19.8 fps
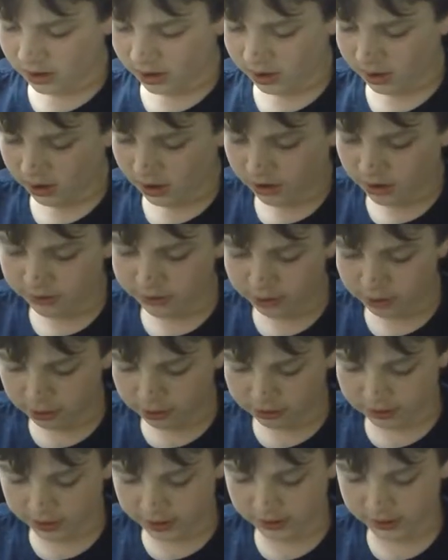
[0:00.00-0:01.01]
another
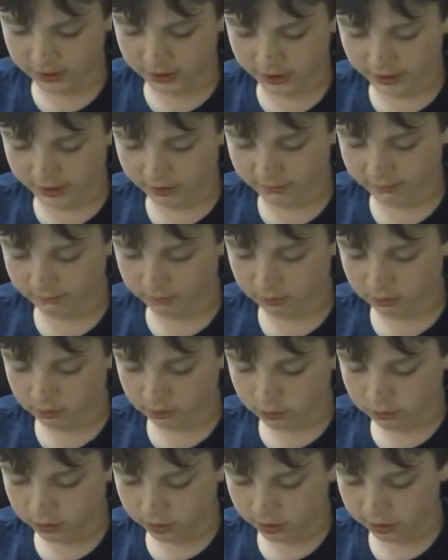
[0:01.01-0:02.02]
thing I
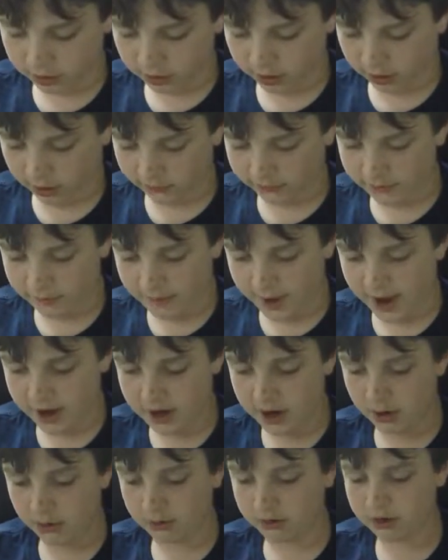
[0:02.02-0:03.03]
quickly off the bat
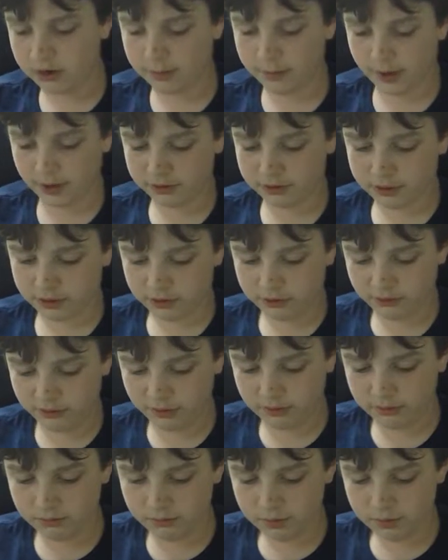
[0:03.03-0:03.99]
noticed about this phone